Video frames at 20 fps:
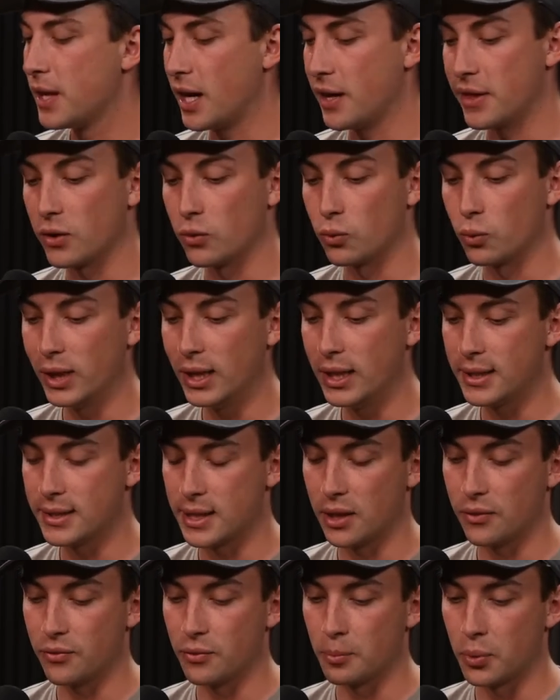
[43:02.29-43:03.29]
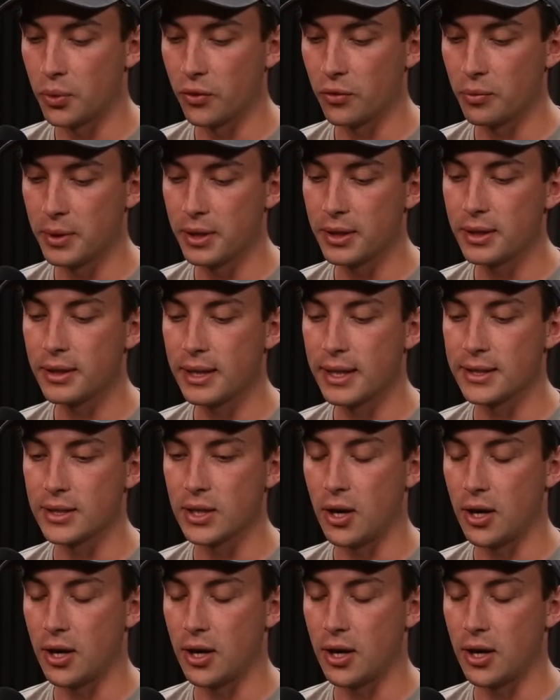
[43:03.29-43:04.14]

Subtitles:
I think really self-improvement is